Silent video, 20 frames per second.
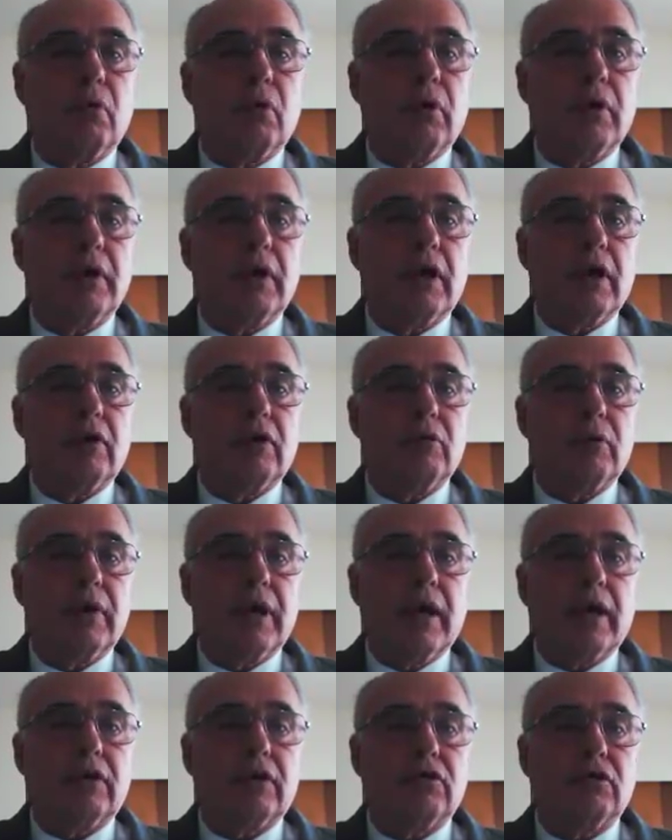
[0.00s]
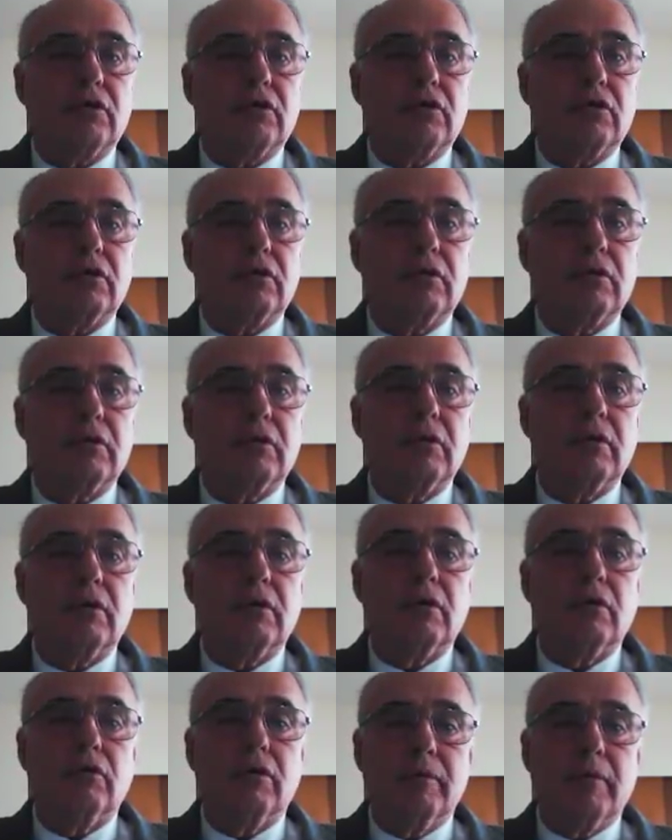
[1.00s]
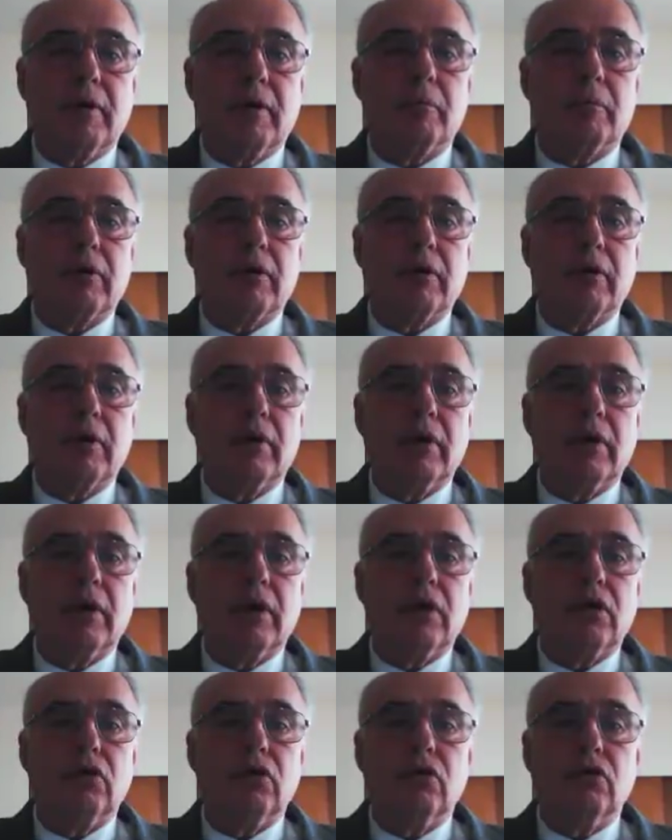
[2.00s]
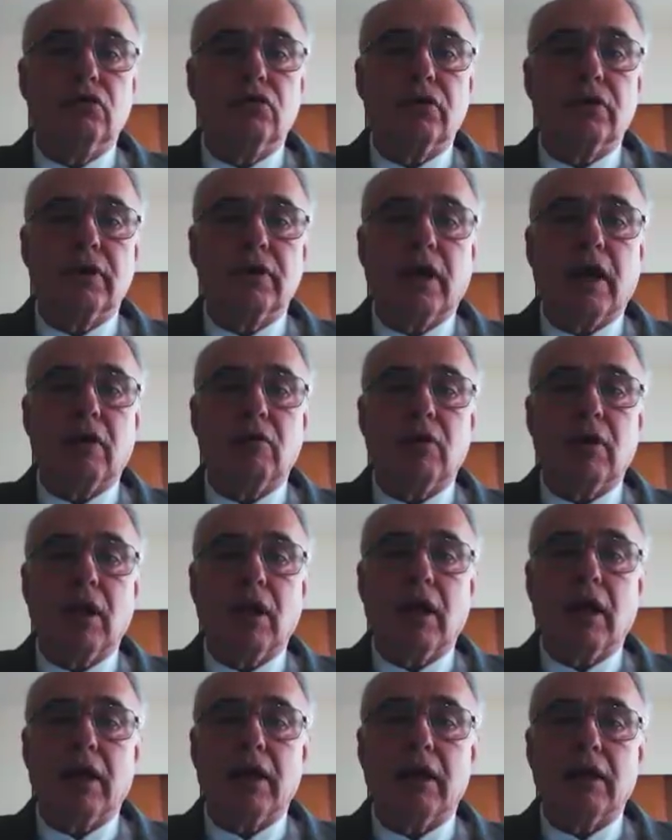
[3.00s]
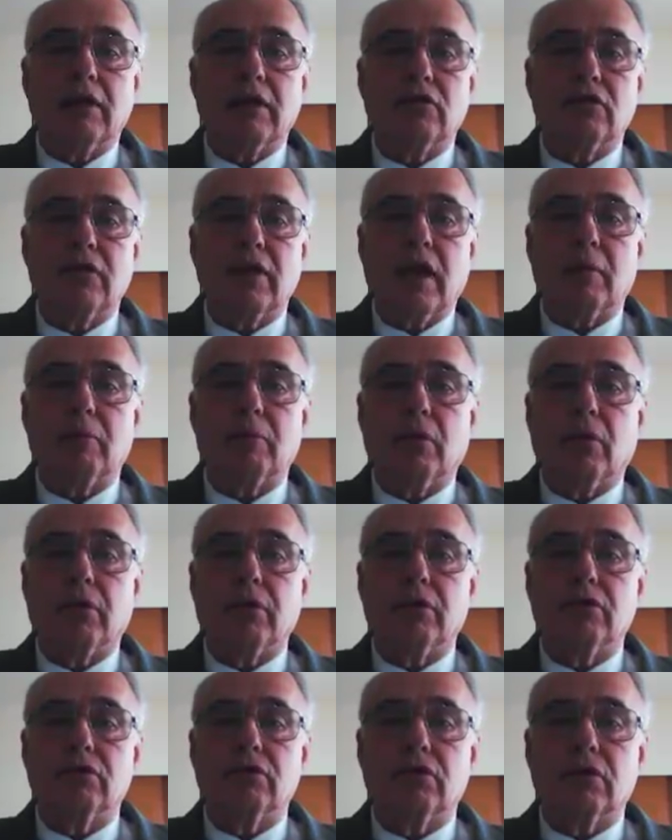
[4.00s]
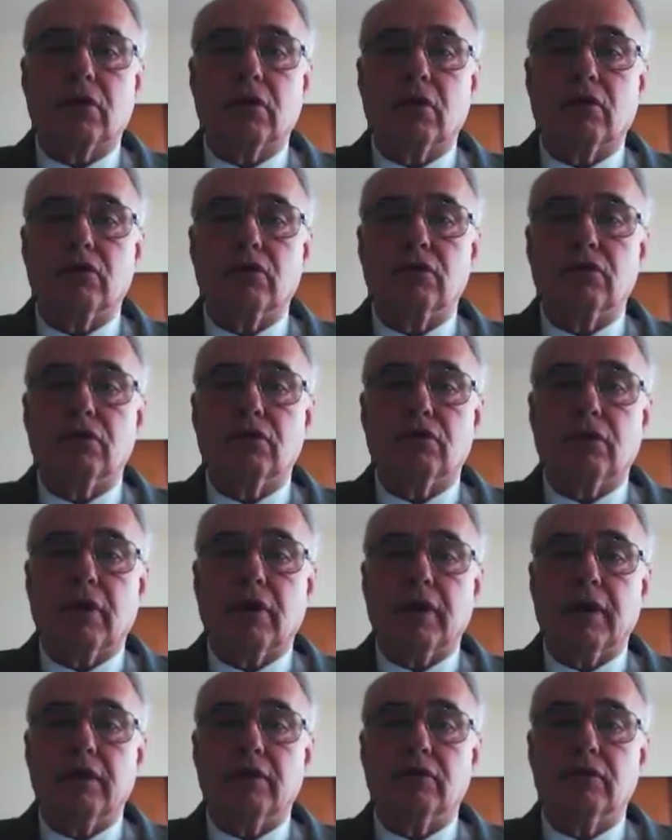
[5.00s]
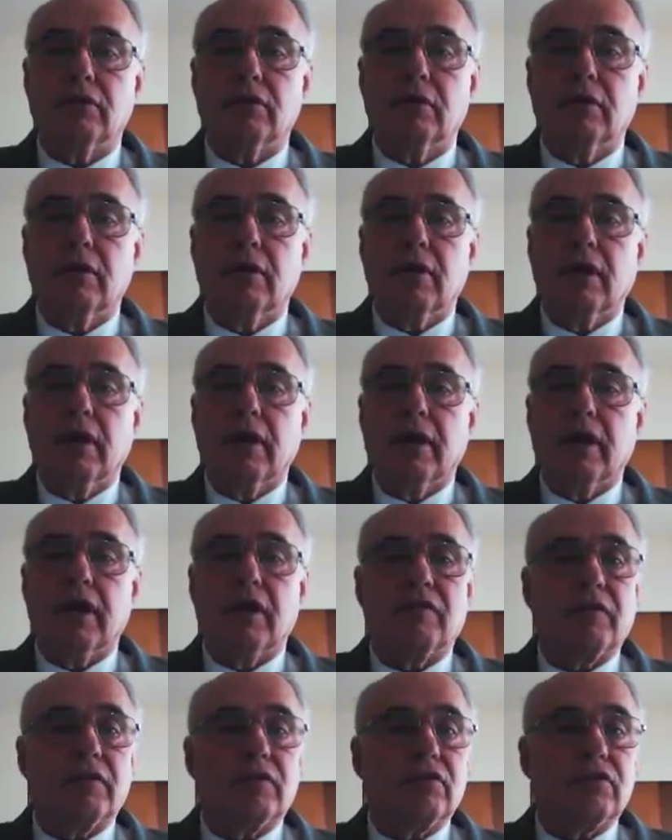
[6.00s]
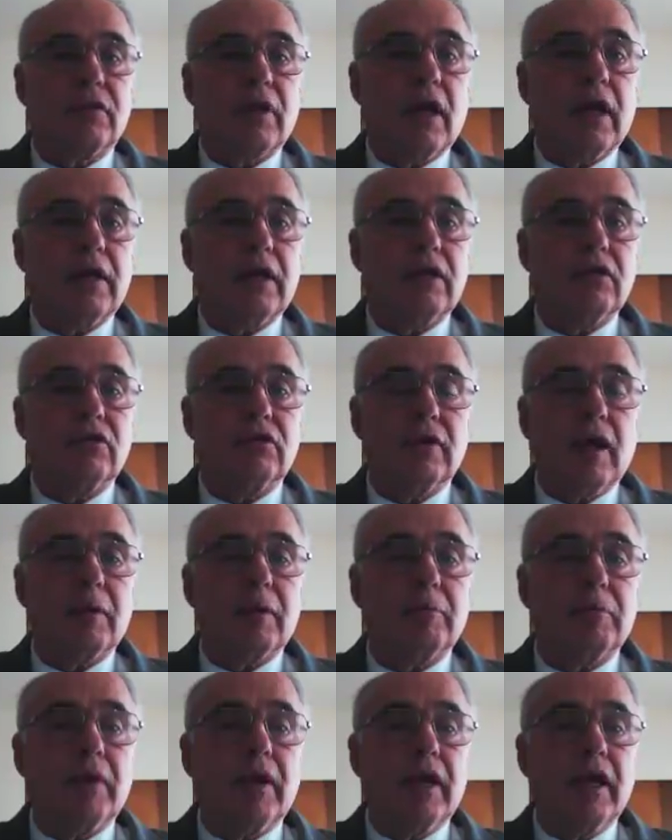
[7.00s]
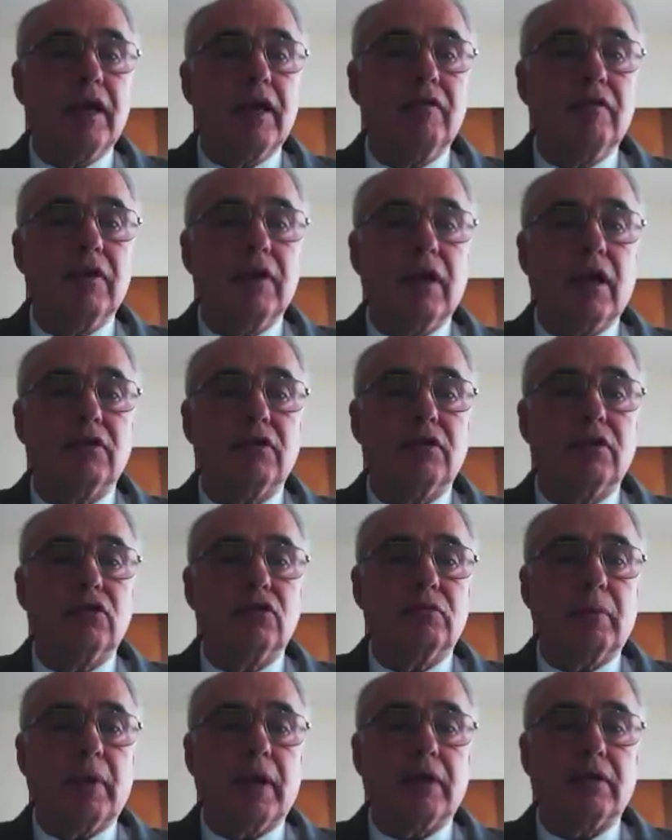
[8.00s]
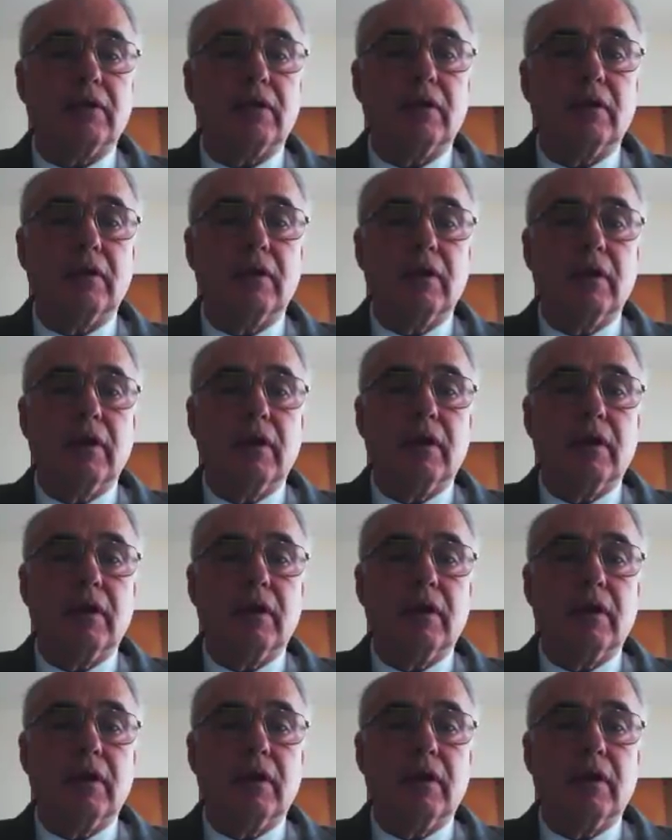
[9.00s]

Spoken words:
point on reactions. Remember, you should not rely on stop orders to close your trades. If a stock is not behaving as expected,